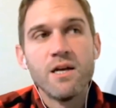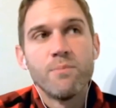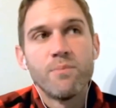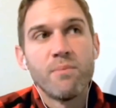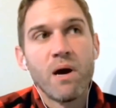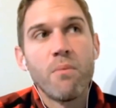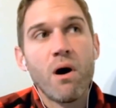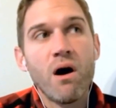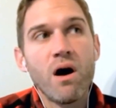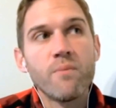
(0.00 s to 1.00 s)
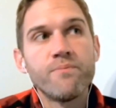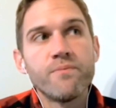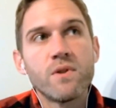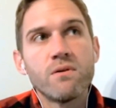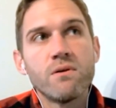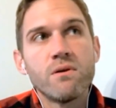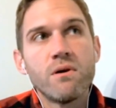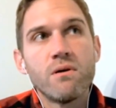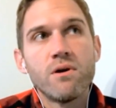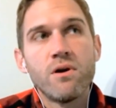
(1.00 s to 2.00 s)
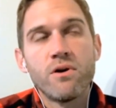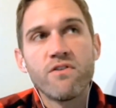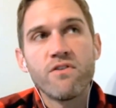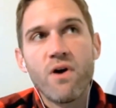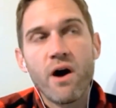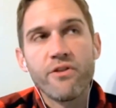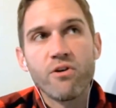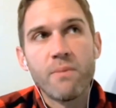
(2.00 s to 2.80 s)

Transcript: But my mom, her father,